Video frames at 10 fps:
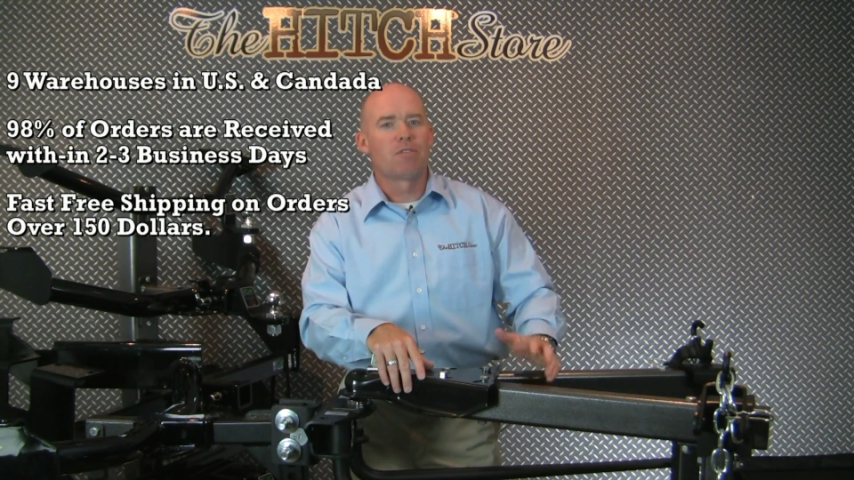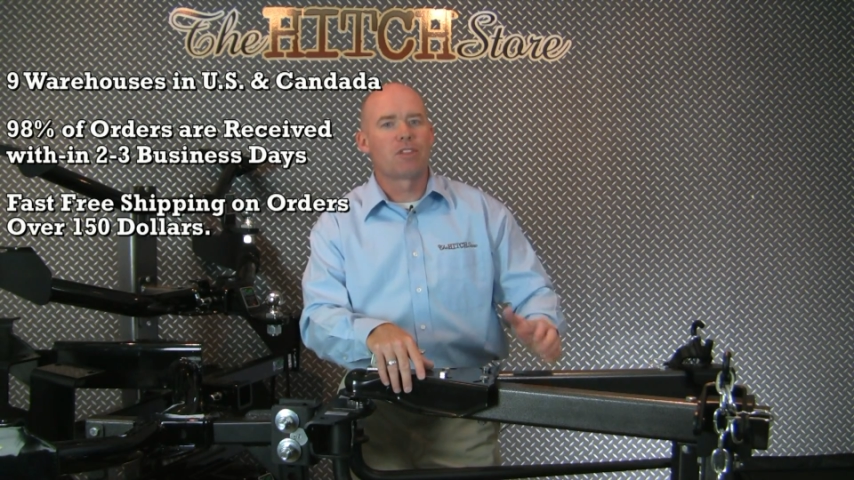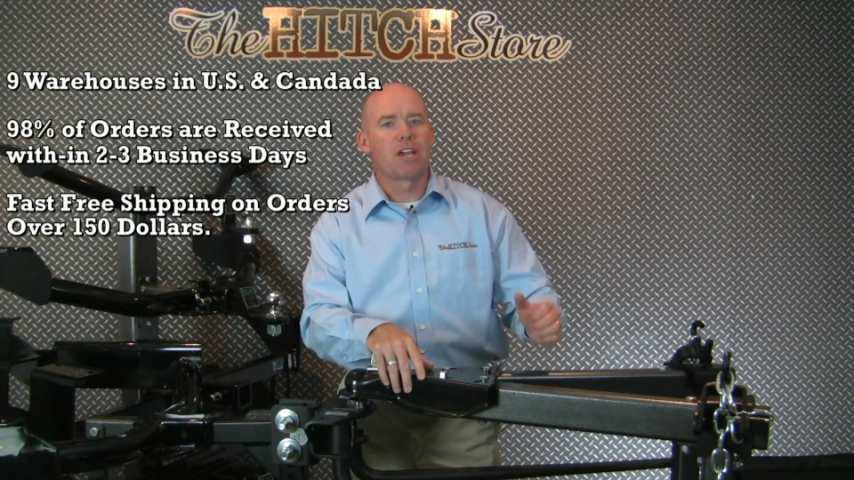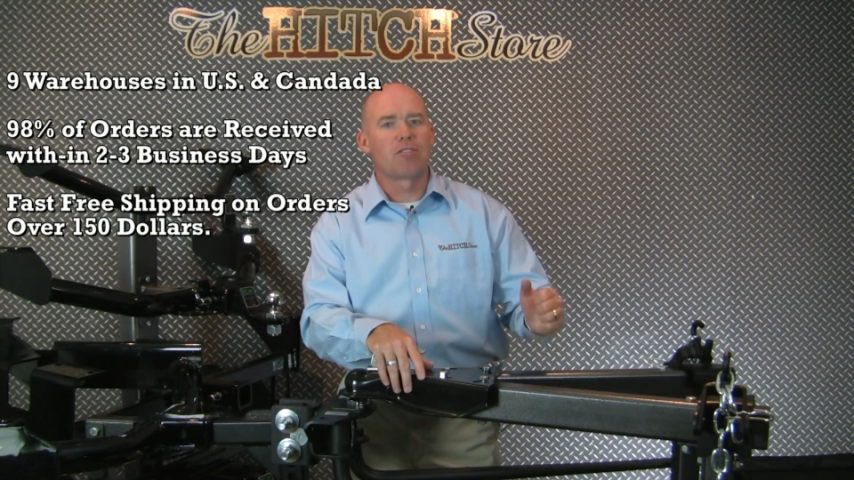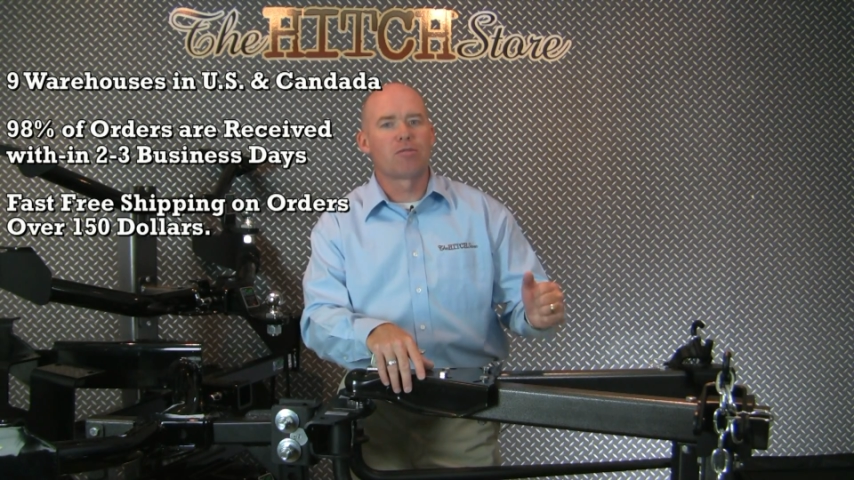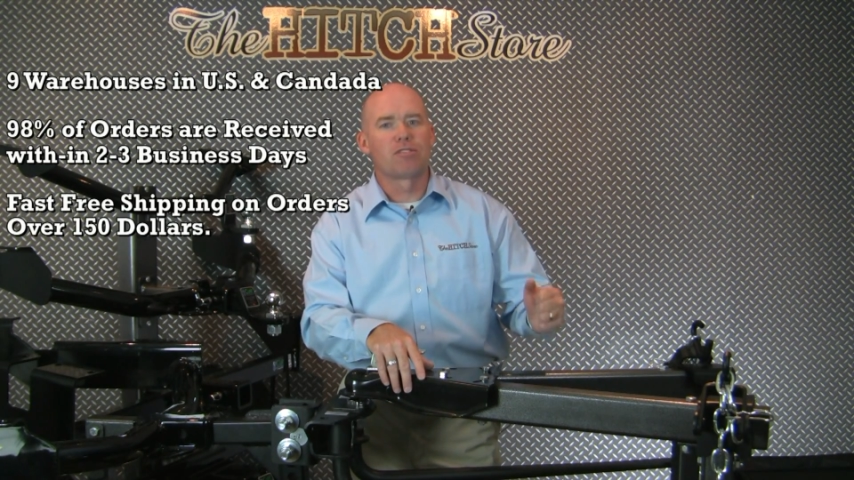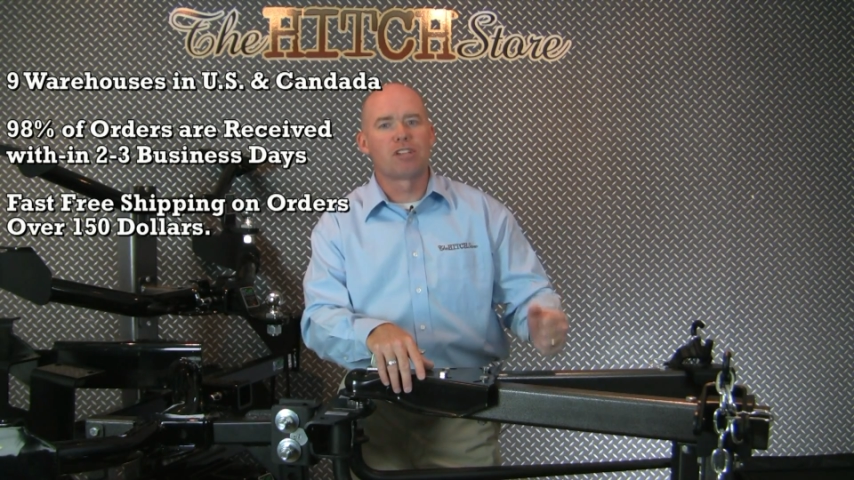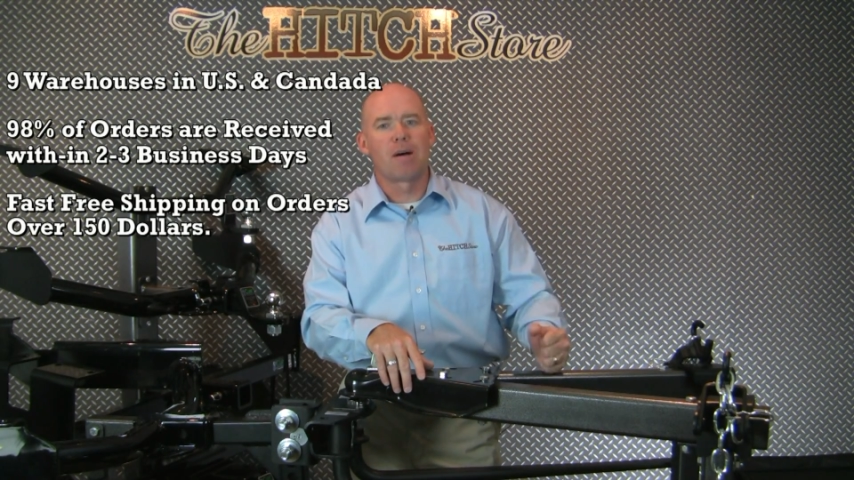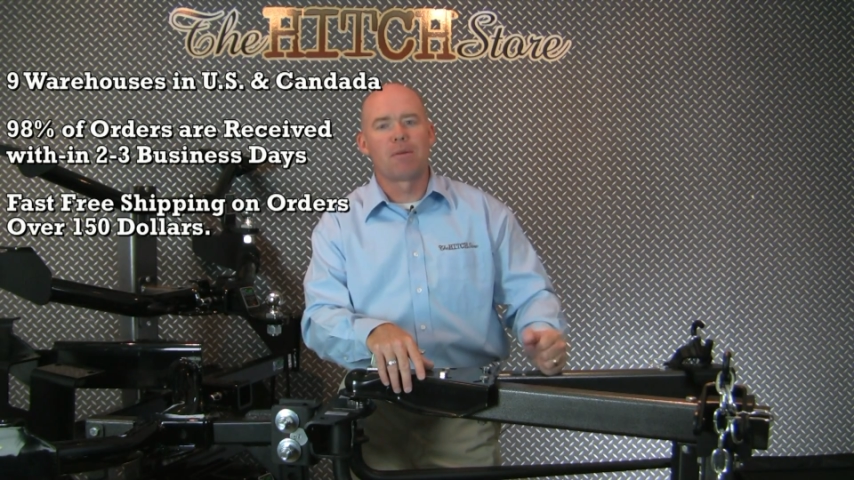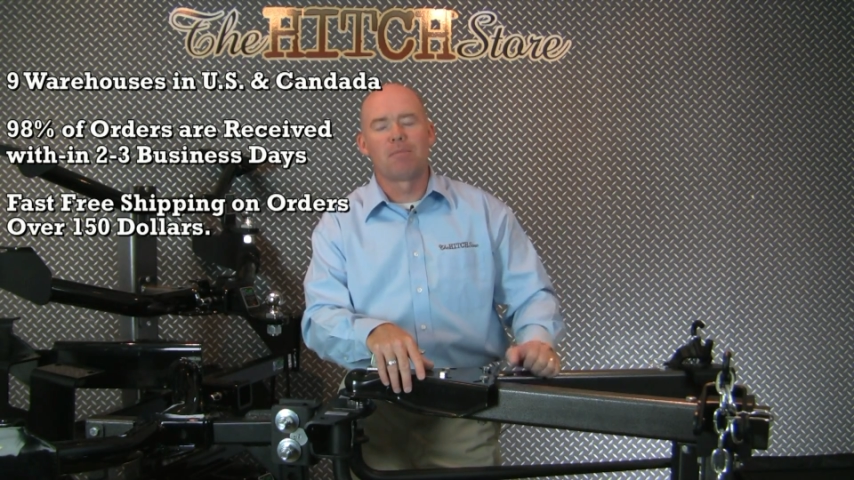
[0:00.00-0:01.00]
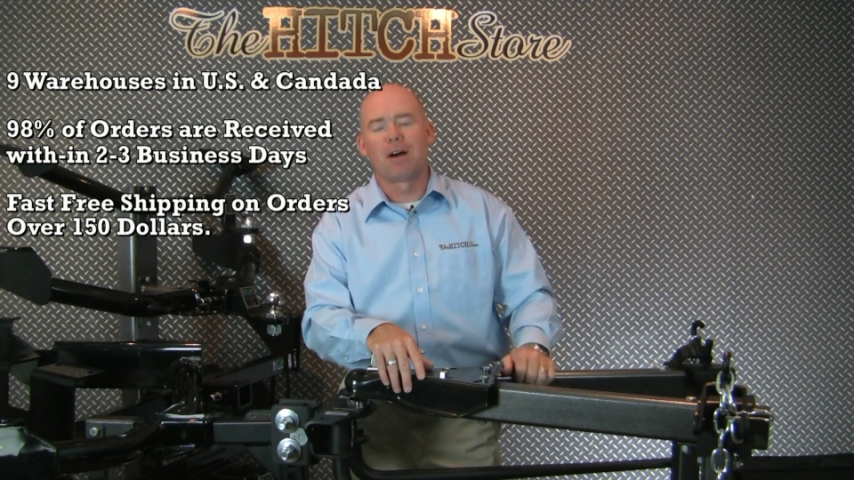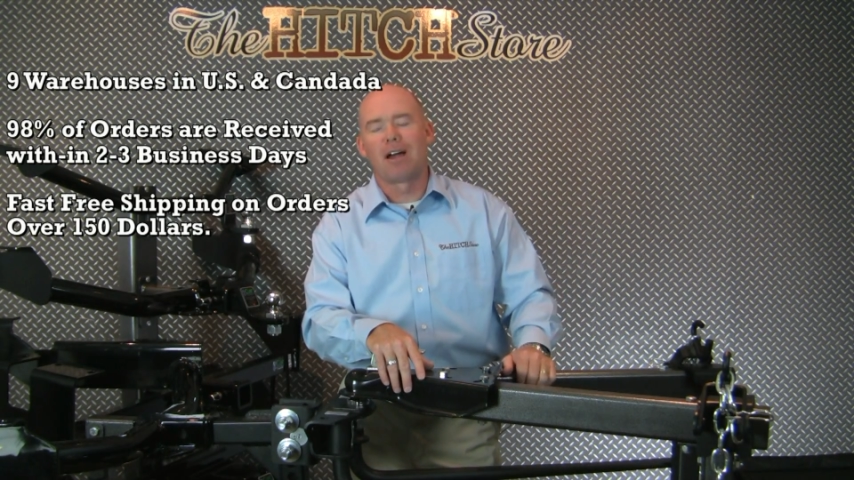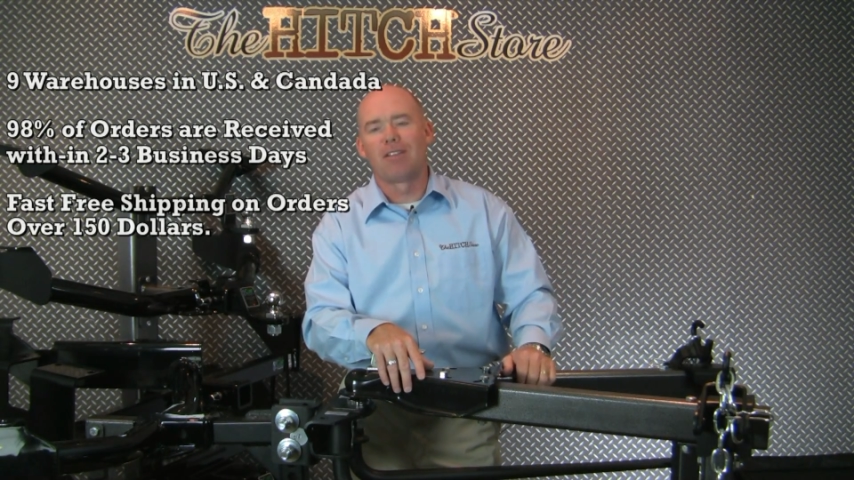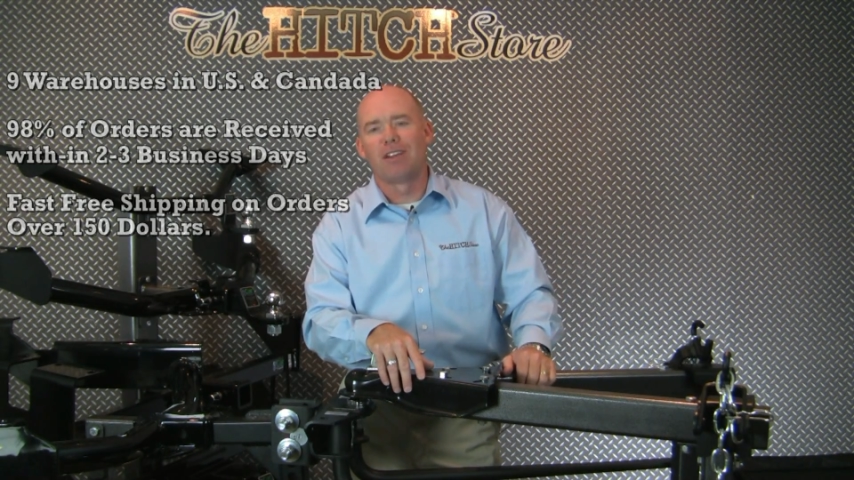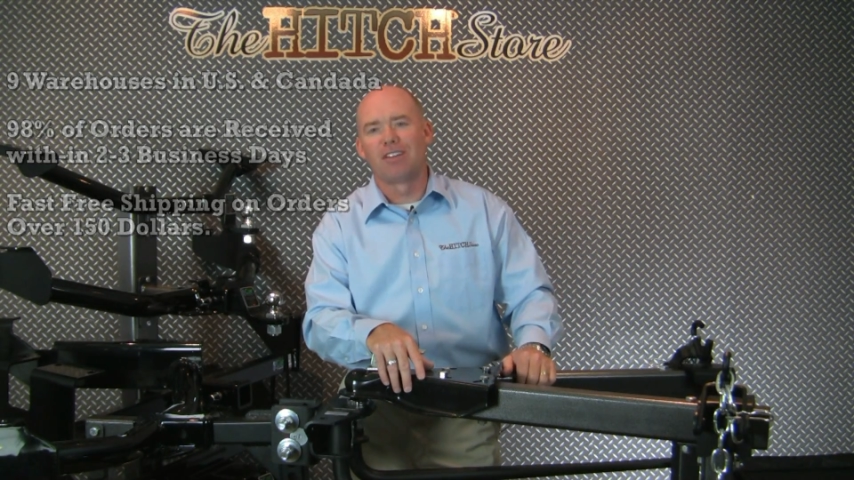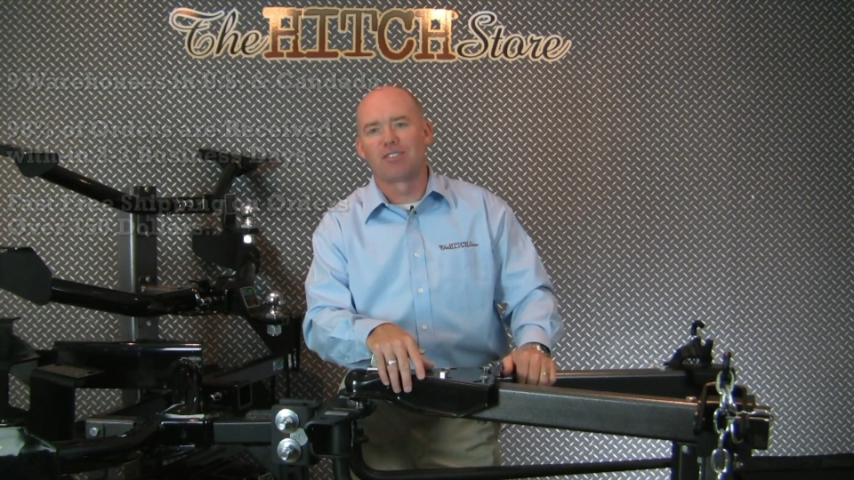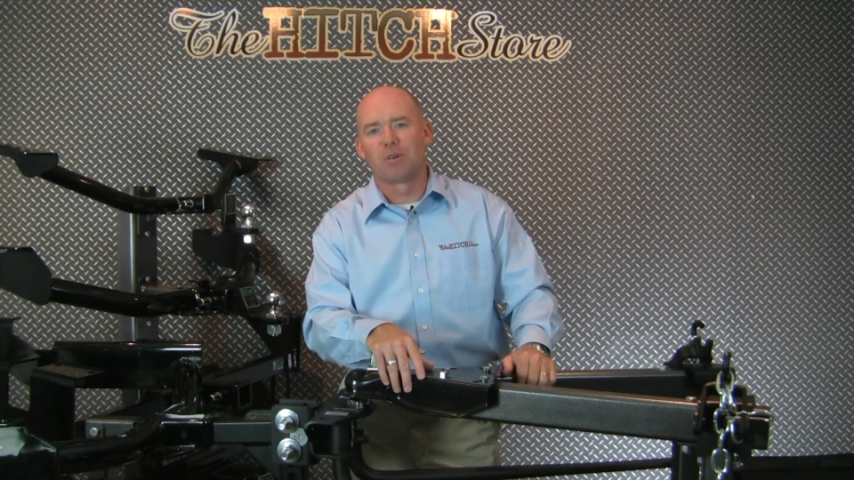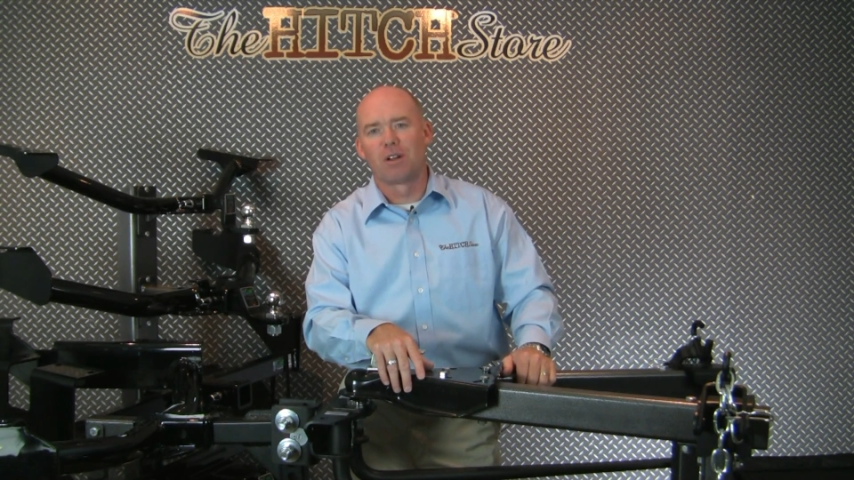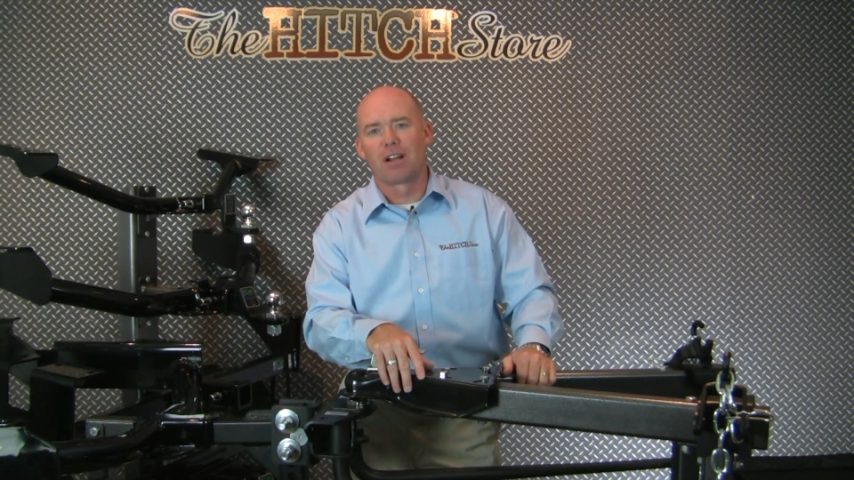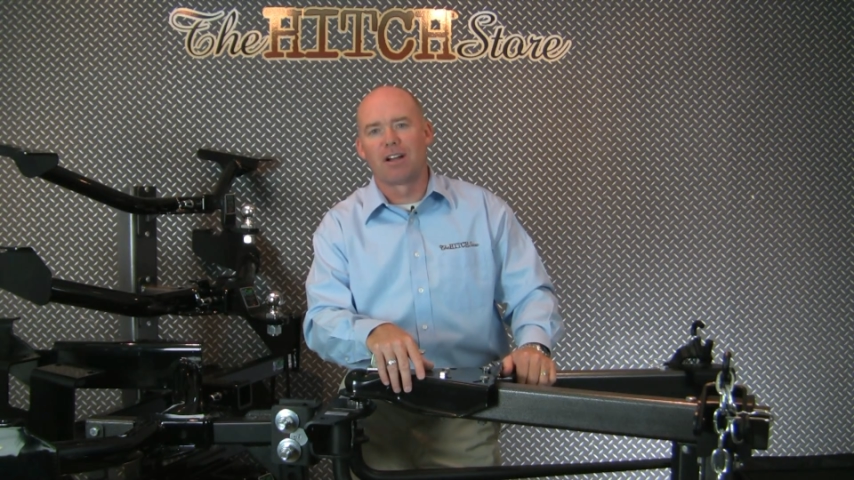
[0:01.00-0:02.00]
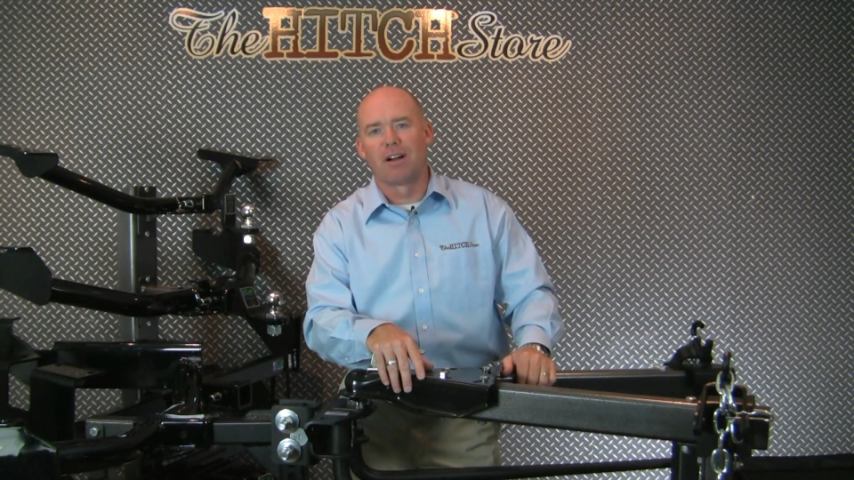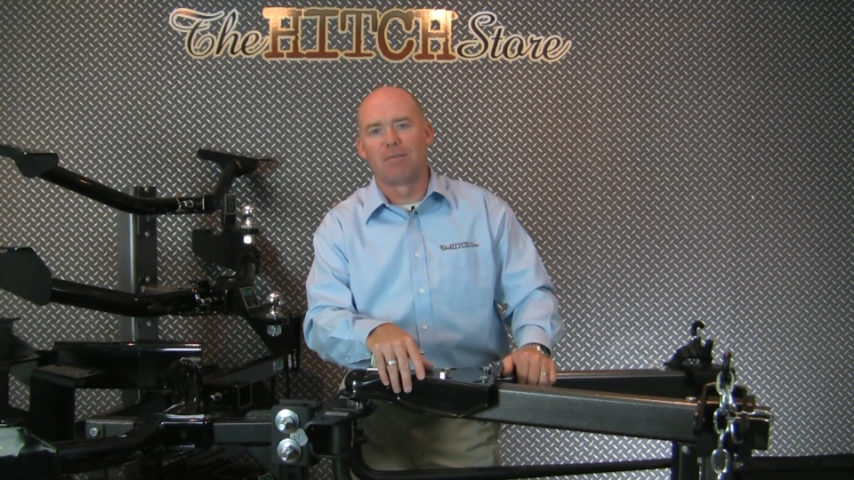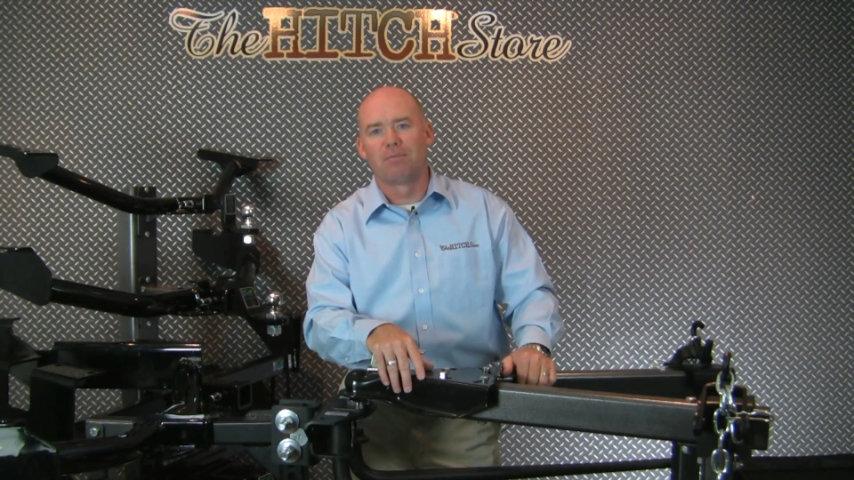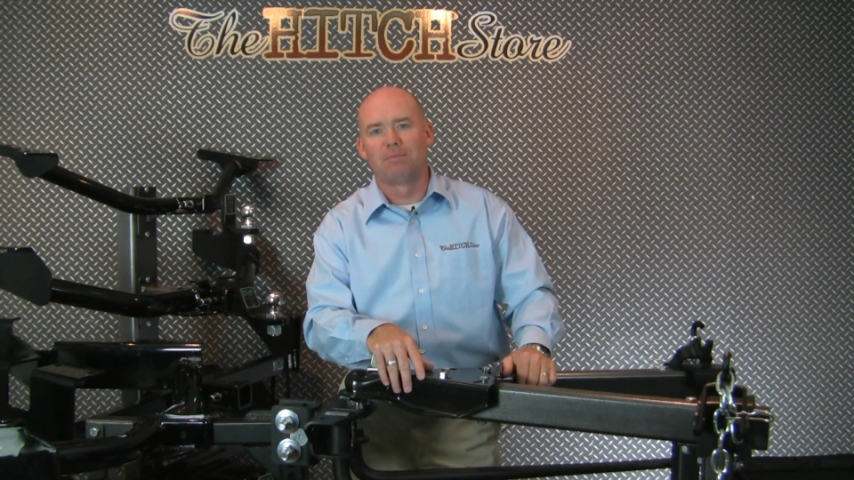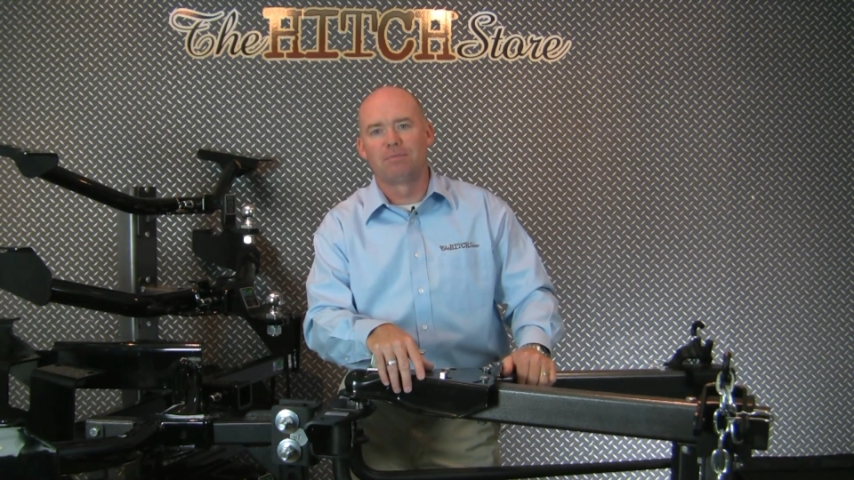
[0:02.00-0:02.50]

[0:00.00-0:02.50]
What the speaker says: Thanks for stopping by thehitchstore.com.